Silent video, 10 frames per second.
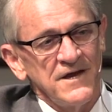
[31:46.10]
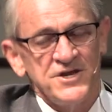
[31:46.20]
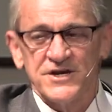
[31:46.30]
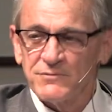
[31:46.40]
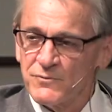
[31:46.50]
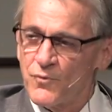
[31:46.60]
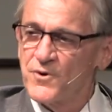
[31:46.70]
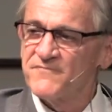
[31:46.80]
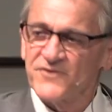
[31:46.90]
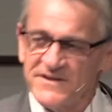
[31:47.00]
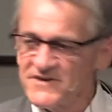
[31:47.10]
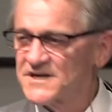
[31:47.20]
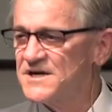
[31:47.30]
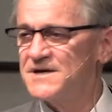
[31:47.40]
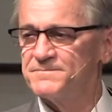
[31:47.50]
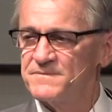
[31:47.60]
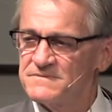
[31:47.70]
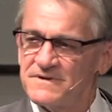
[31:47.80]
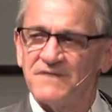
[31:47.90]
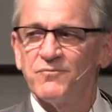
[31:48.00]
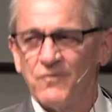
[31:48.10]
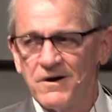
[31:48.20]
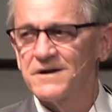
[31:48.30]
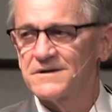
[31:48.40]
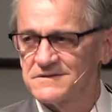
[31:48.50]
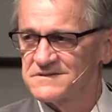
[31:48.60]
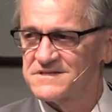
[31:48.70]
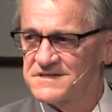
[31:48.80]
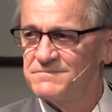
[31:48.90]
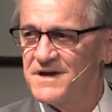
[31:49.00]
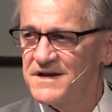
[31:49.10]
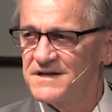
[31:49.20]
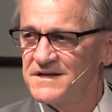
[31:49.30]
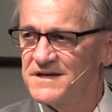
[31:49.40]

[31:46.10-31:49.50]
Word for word: You get rewarded for giving a cup of water to somebody.